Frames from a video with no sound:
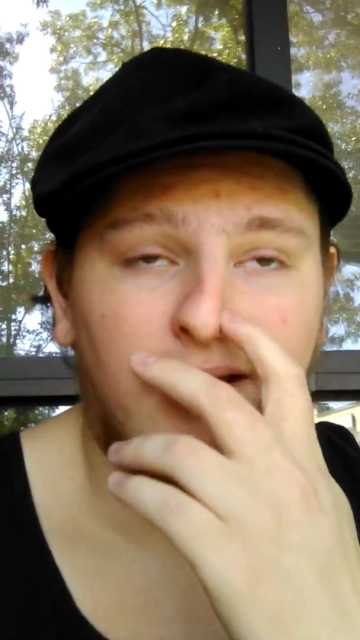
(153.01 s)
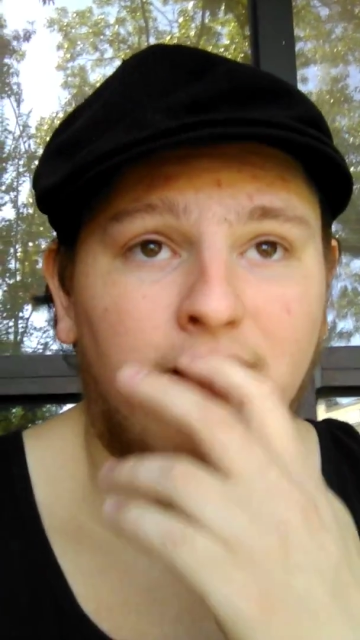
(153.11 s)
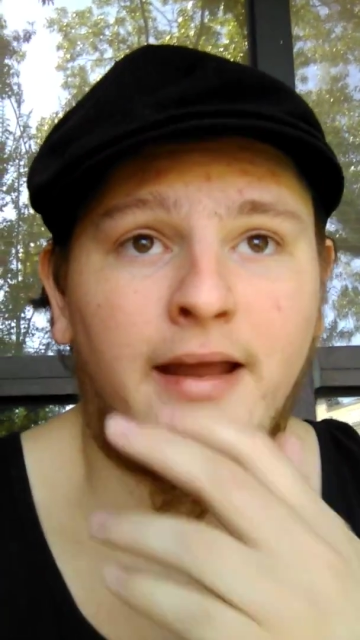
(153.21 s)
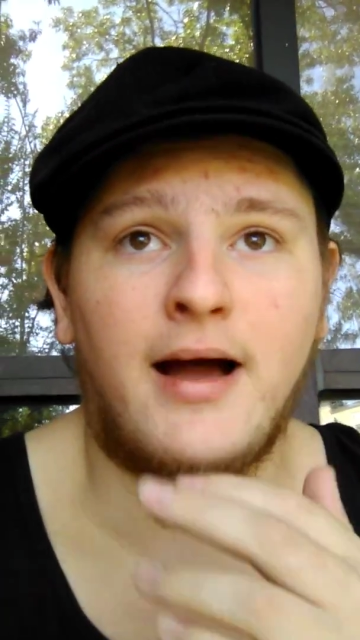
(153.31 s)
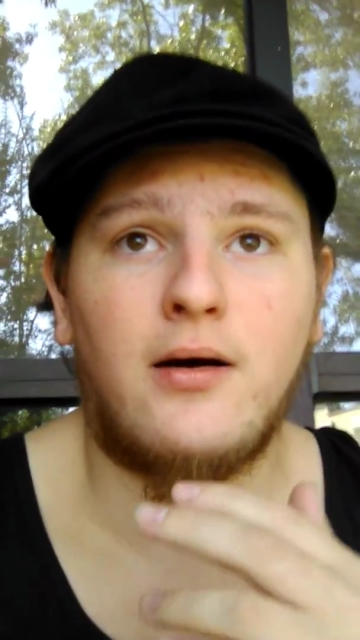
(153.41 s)

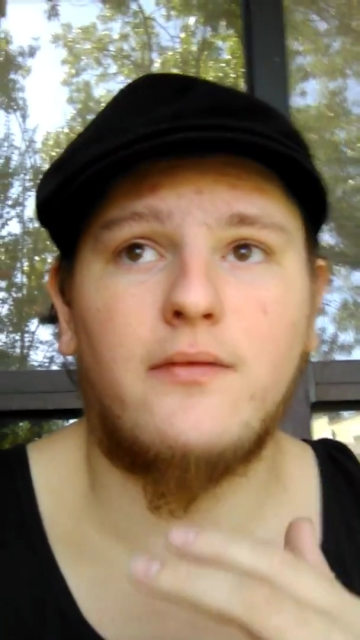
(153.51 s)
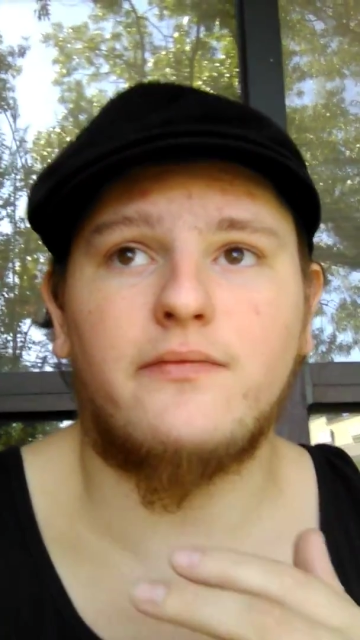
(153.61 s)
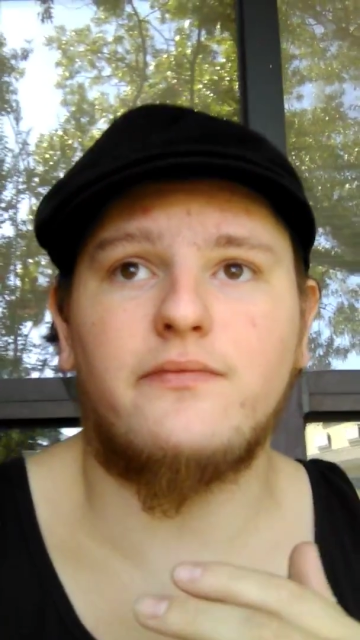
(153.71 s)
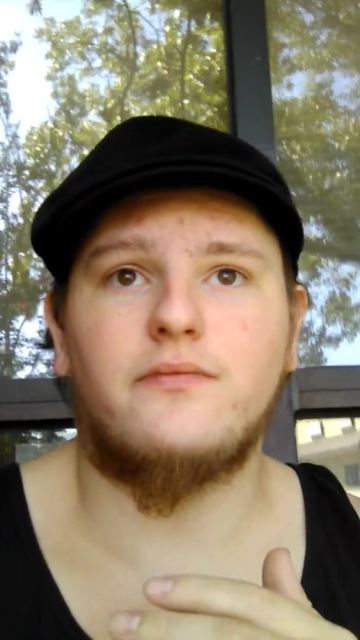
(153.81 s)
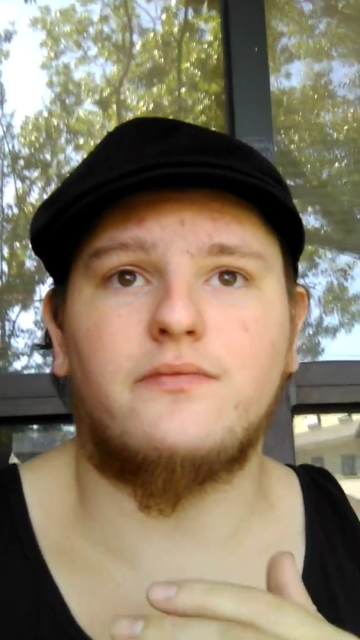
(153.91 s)
Now,
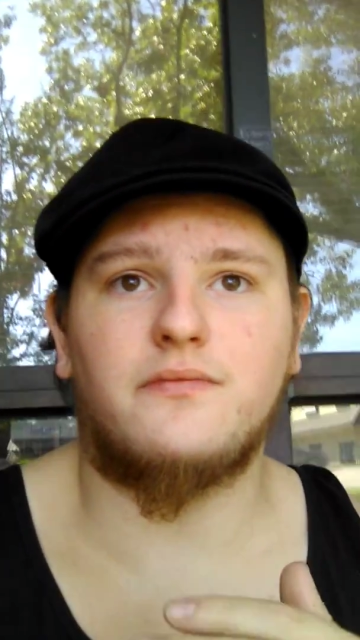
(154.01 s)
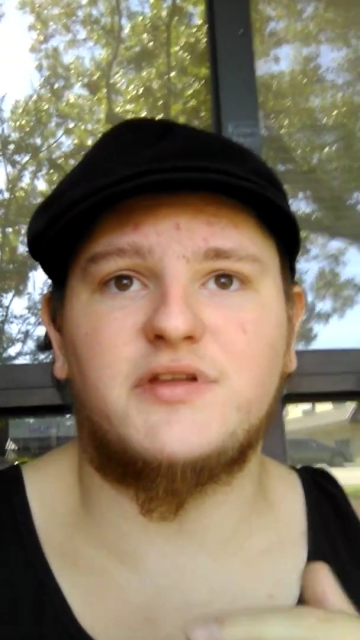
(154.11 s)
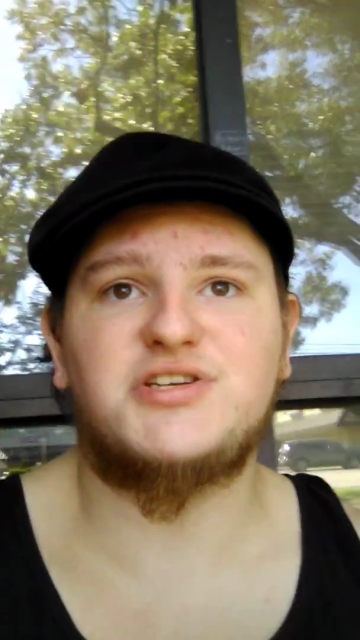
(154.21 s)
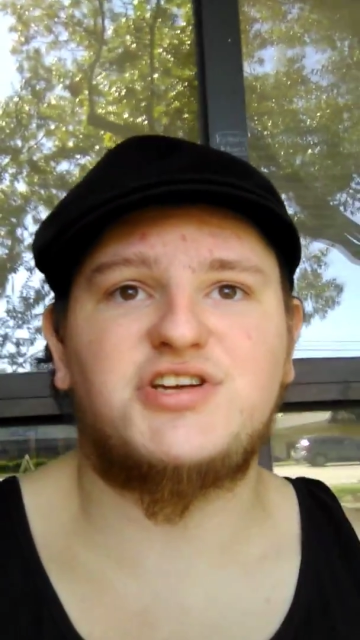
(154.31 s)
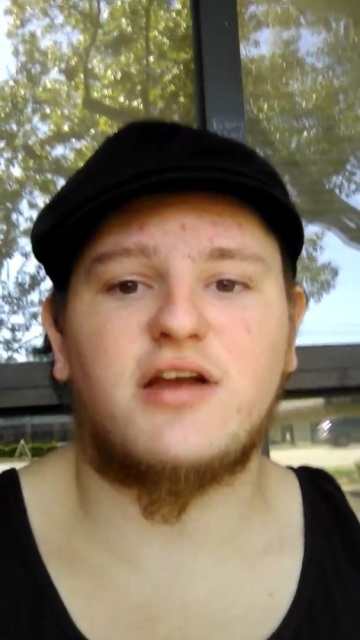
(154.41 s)

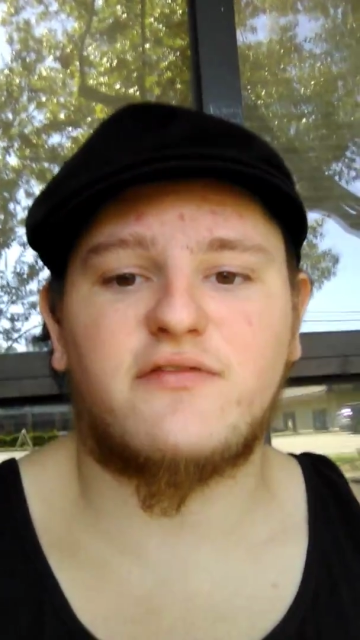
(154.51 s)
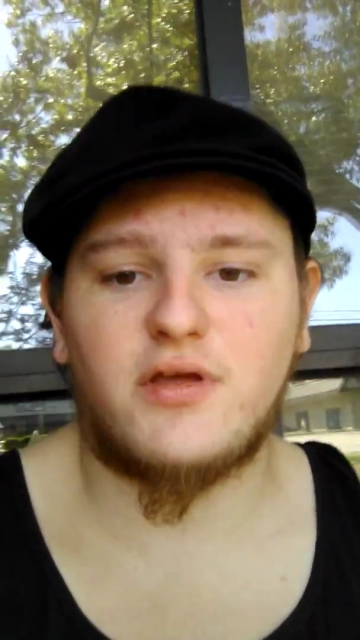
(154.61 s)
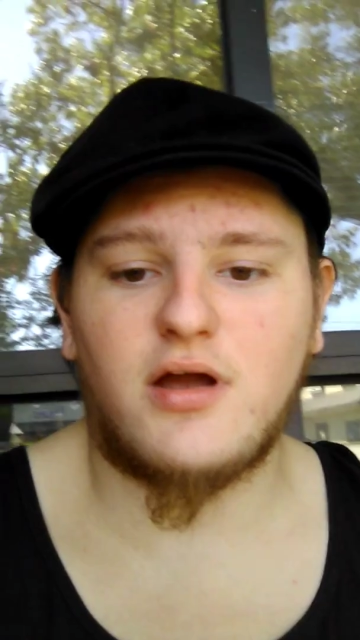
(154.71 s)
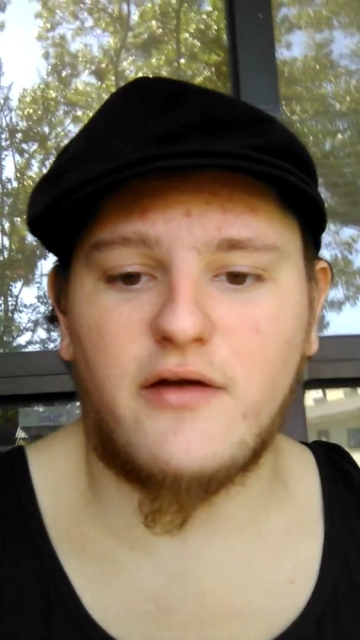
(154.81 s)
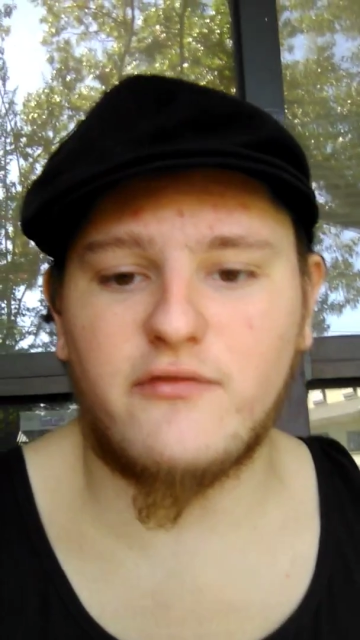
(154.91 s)
this check from the
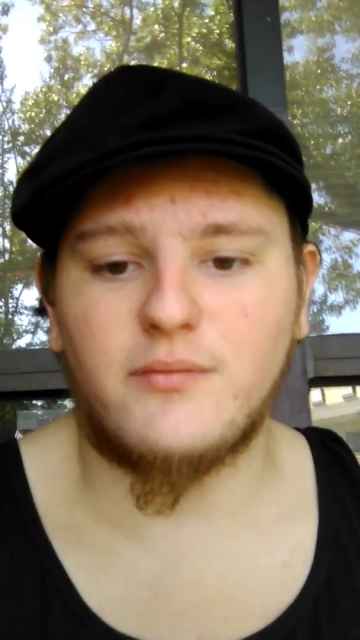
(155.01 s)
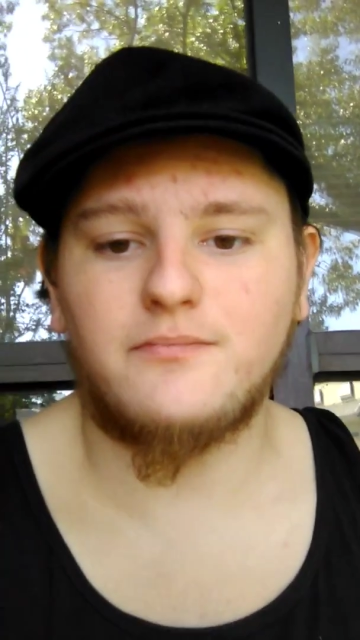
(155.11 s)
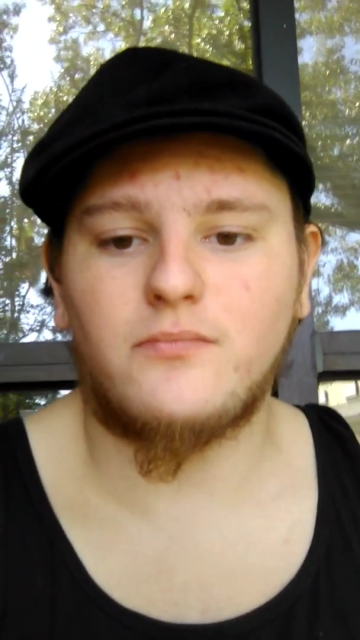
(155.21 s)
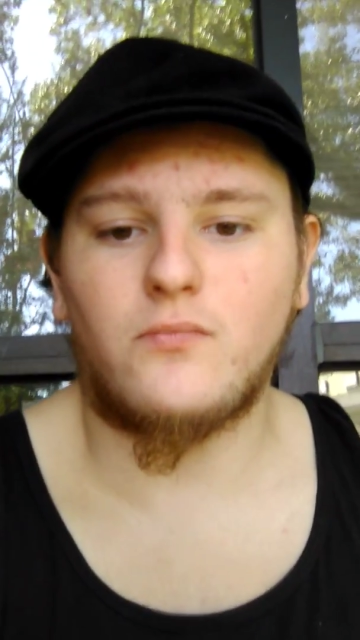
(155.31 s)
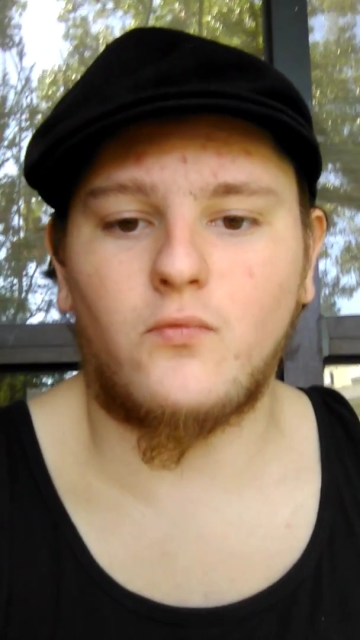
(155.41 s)
government
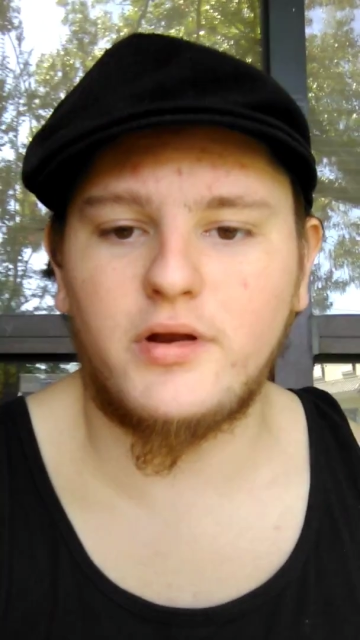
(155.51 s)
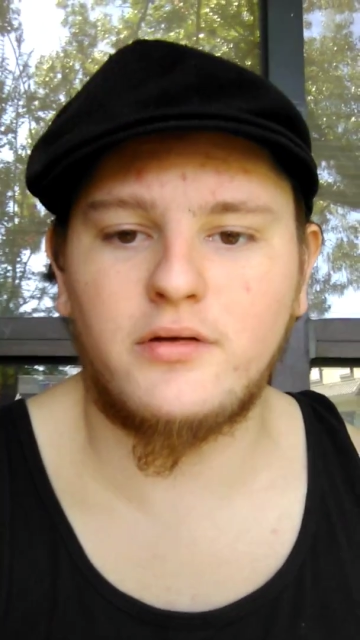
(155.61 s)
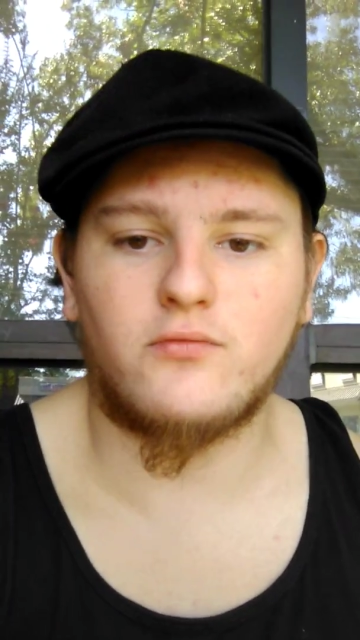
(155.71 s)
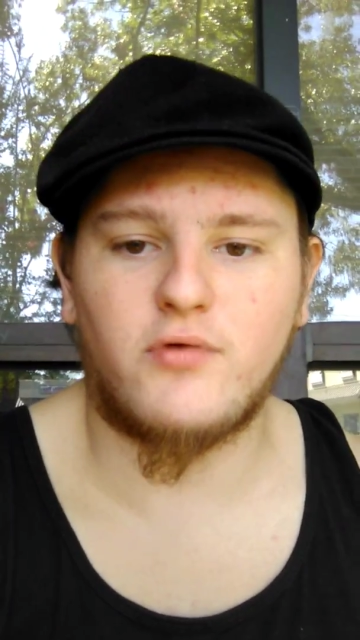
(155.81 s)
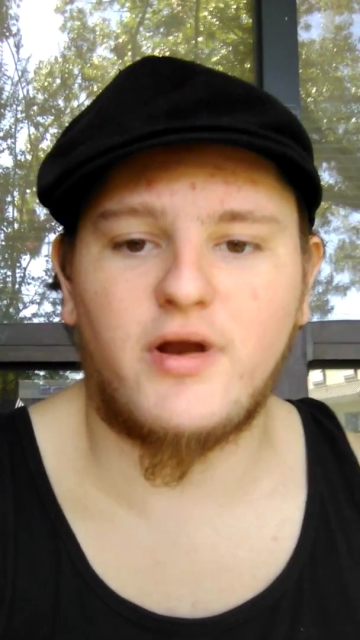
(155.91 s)

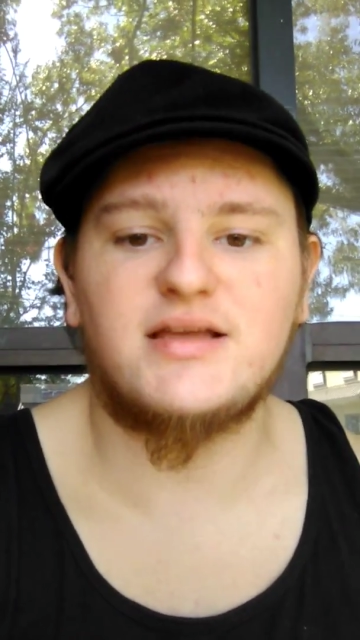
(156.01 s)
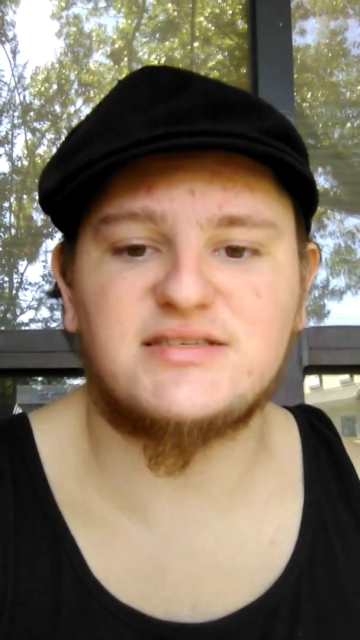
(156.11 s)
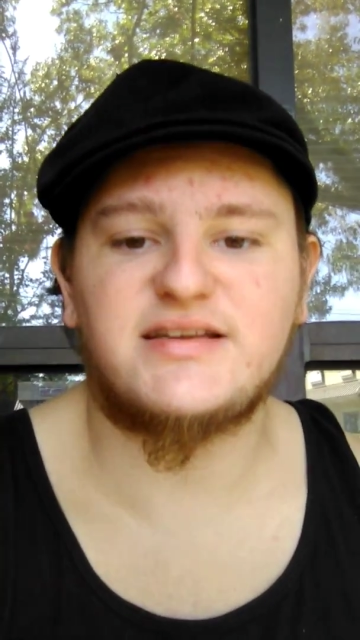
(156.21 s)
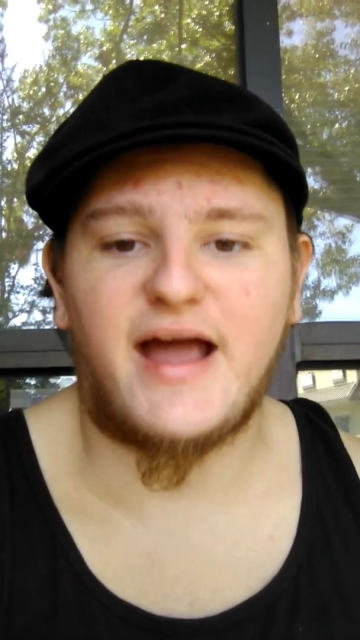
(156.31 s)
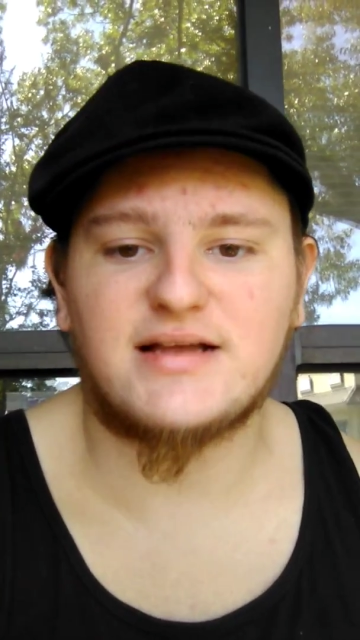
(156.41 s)
wouldn't raise
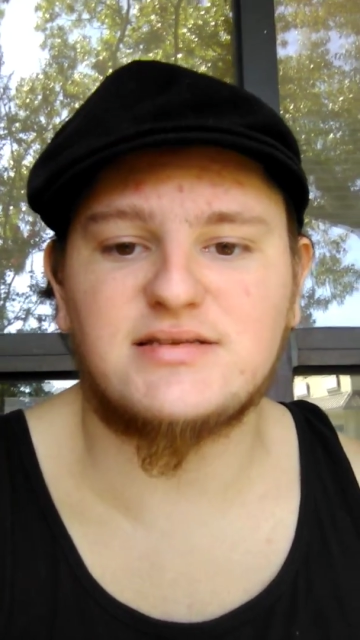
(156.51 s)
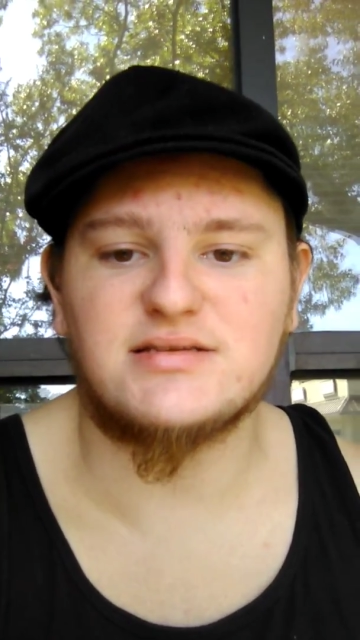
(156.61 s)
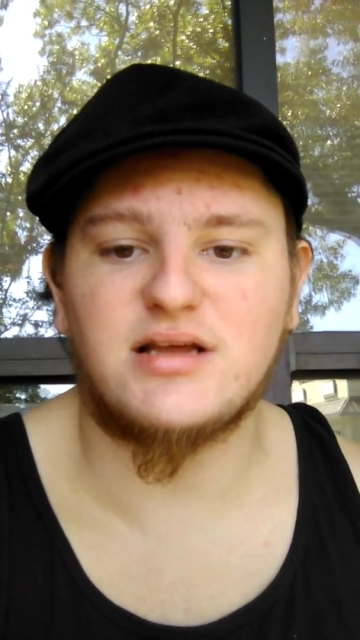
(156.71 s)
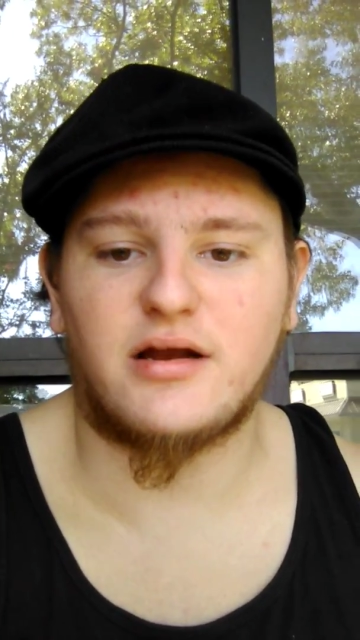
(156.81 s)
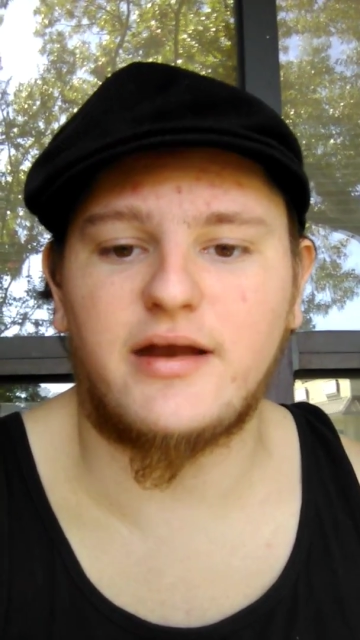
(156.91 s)

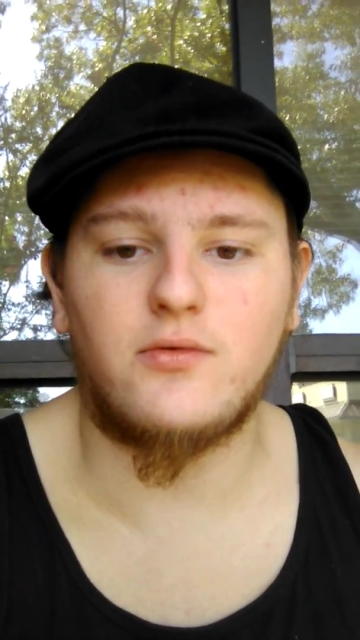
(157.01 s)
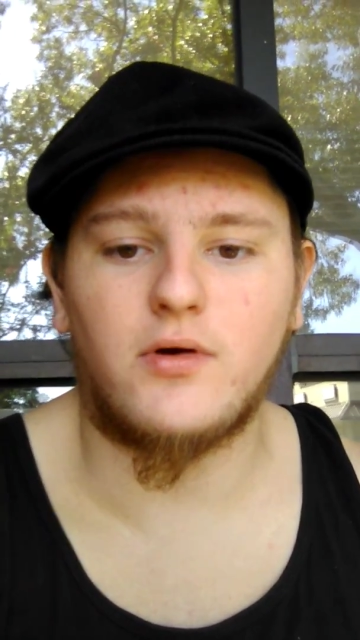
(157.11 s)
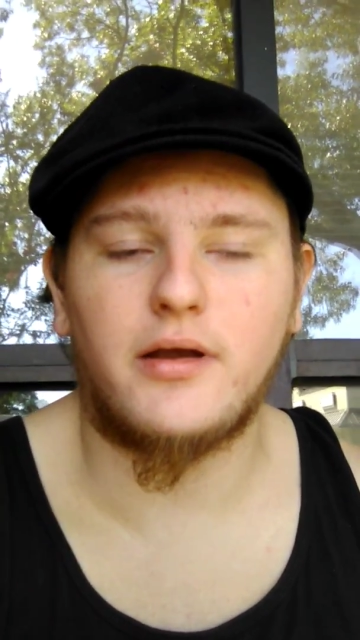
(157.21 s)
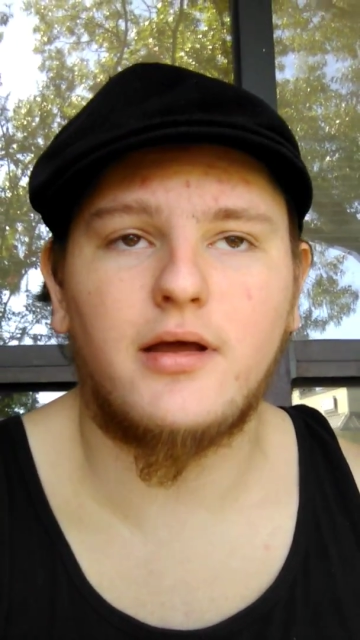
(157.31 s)
taxes on anyone,